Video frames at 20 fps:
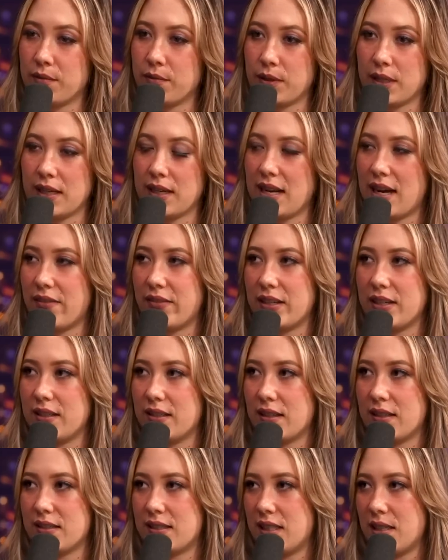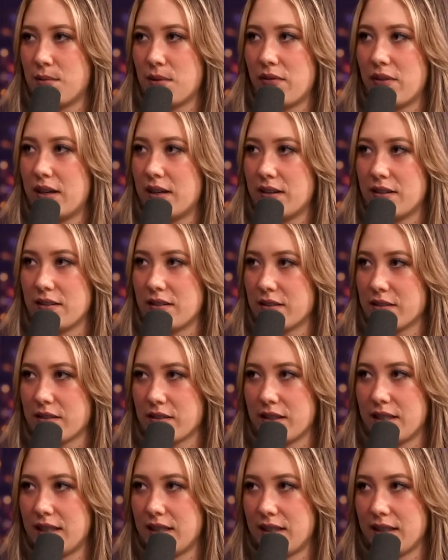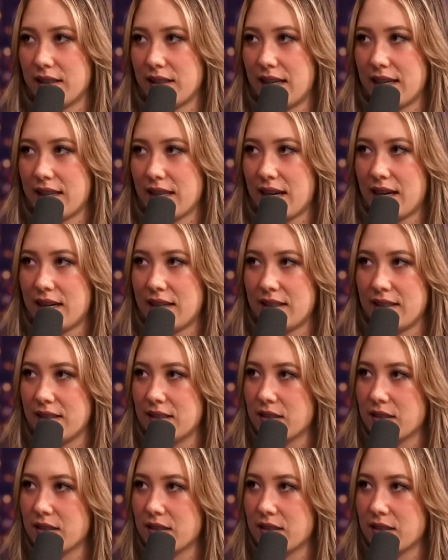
and we didn't have any a team of editors or anything like that,